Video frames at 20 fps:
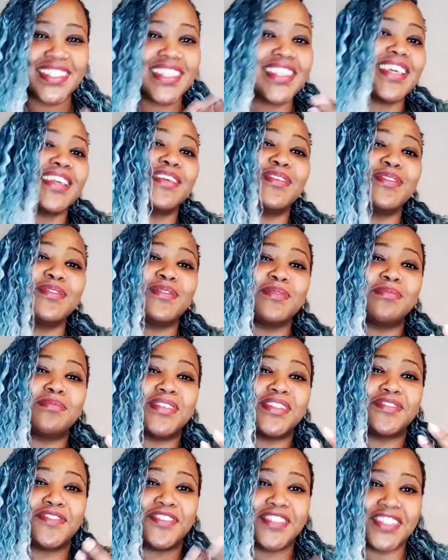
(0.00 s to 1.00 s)
thank you so
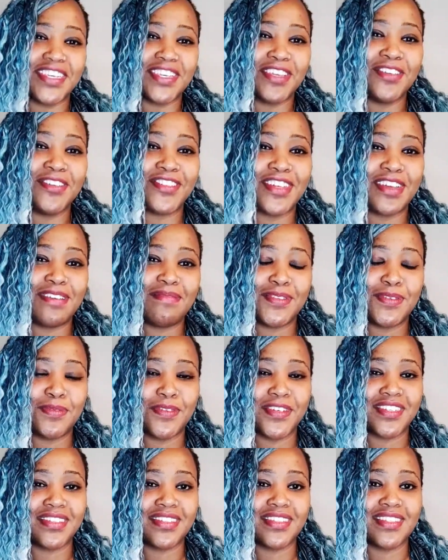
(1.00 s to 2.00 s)
much for taking your time to
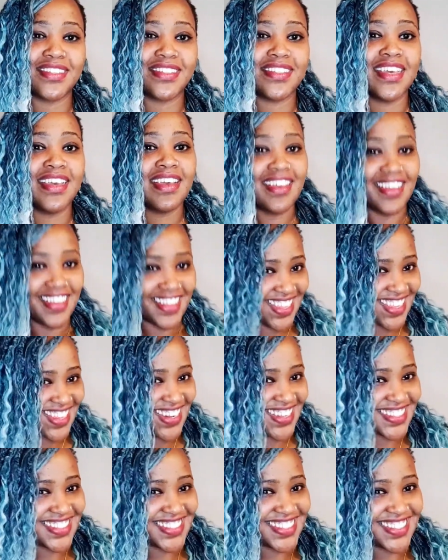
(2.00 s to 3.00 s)
watch this, and
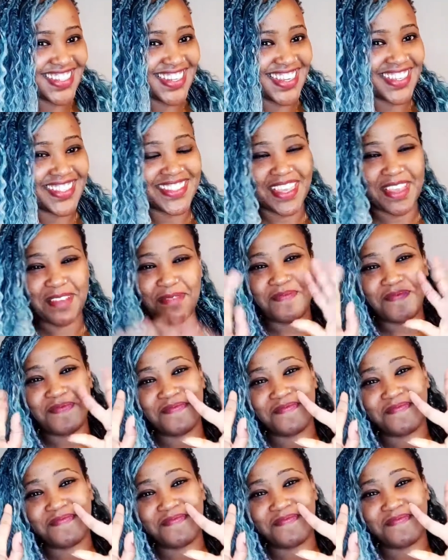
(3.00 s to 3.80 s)
I'll see you next time.